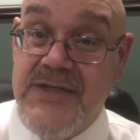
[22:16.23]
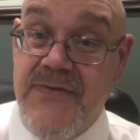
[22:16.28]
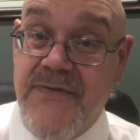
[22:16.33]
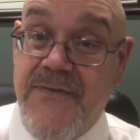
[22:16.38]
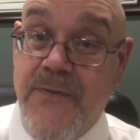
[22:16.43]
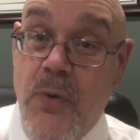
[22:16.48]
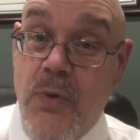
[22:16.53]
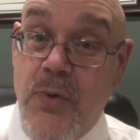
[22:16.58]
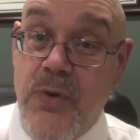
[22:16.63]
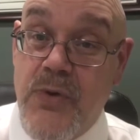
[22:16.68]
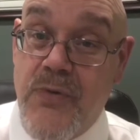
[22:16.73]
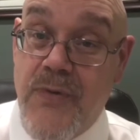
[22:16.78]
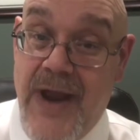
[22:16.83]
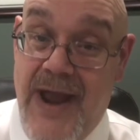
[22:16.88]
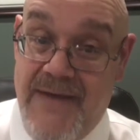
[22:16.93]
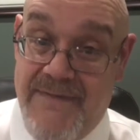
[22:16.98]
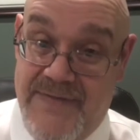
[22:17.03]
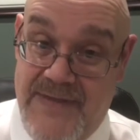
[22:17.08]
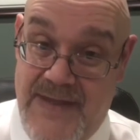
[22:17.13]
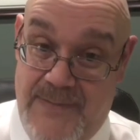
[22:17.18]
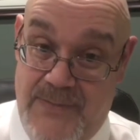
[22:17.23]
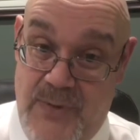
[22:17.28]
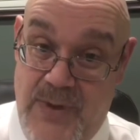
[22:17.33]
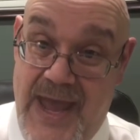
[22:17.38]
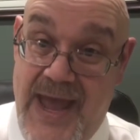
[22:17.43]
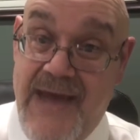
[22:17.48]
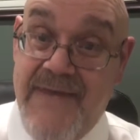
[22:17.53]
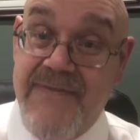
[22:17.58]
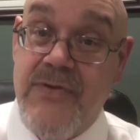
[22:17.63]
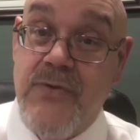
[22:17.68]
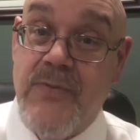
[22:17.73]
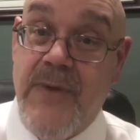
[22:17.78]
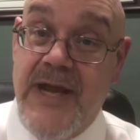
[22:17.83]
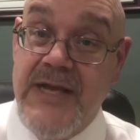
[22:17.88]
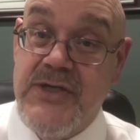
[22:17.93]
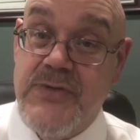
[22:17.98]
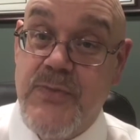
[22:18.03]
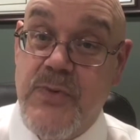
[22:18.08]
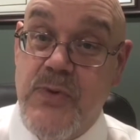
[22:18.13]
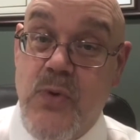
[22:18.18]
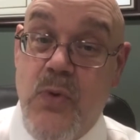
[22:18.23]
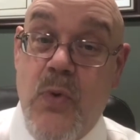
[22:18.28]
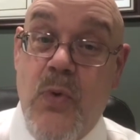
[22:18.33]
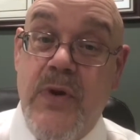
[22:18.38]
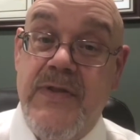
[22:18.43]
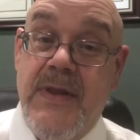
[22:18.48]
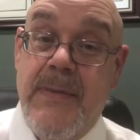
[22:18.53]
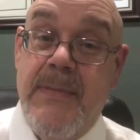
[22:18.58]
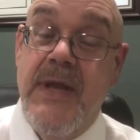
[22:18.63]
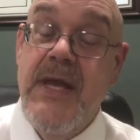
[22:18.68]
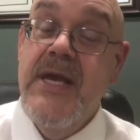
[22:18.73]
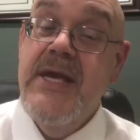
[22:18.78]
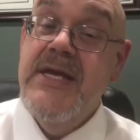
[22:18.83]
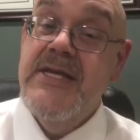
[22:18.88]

to photograph them. You have the right to record them.